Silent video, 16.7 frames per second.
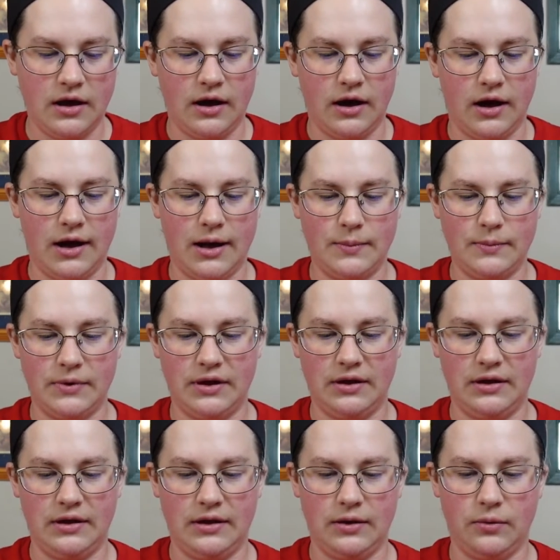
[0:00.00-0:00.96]

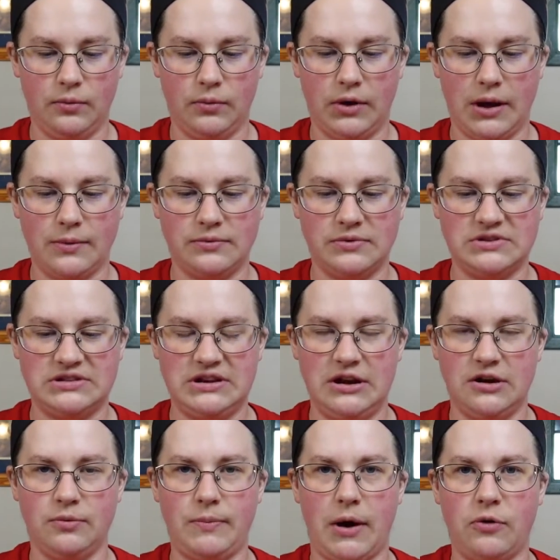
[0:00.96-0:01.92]
When I was
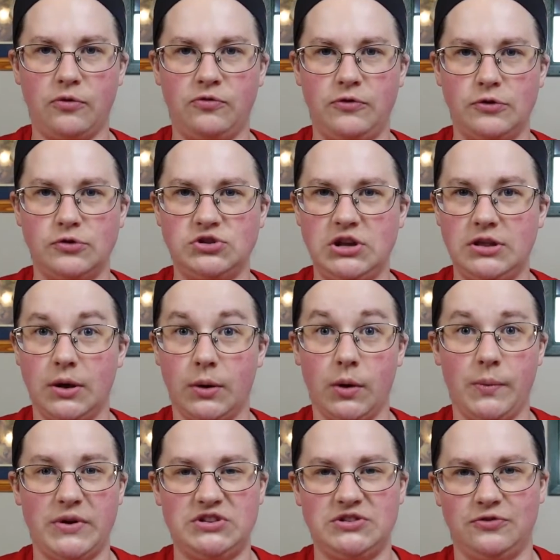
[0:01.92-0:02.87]
near Mount Fuji, there were
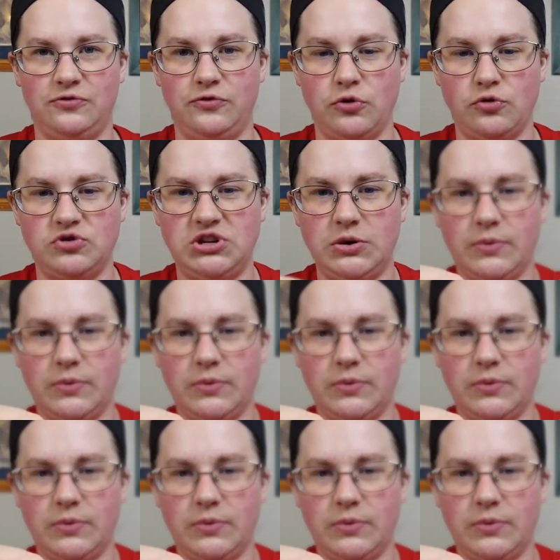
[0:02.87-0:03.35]
a bunch of Fuji